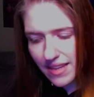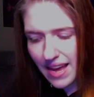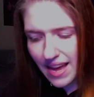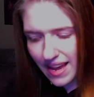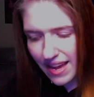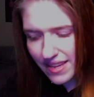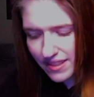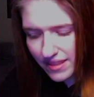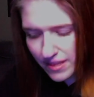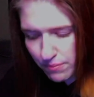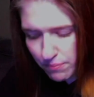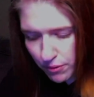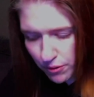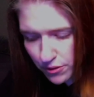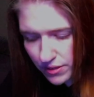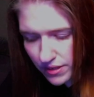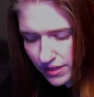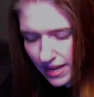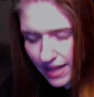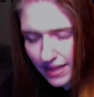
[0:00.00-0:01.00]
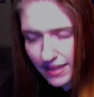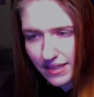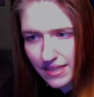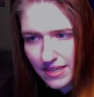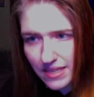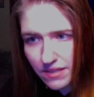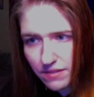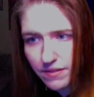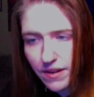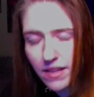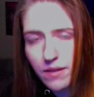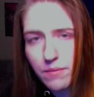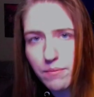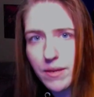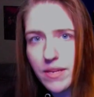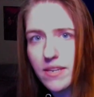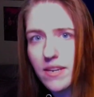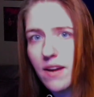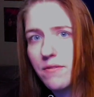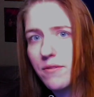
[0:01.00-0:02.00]
in the personality development
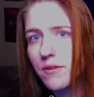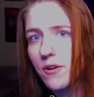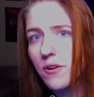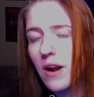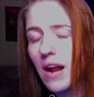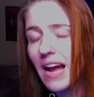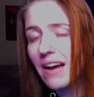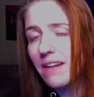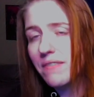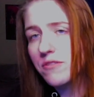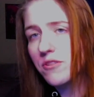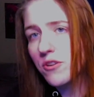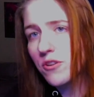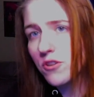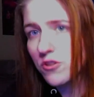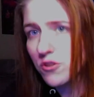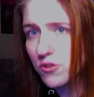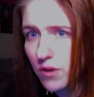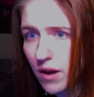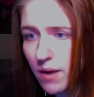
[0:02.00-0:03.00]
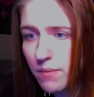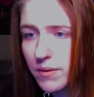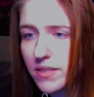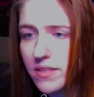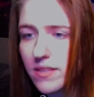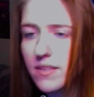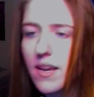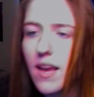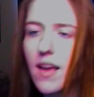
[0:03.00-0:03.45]
of her after her traumas.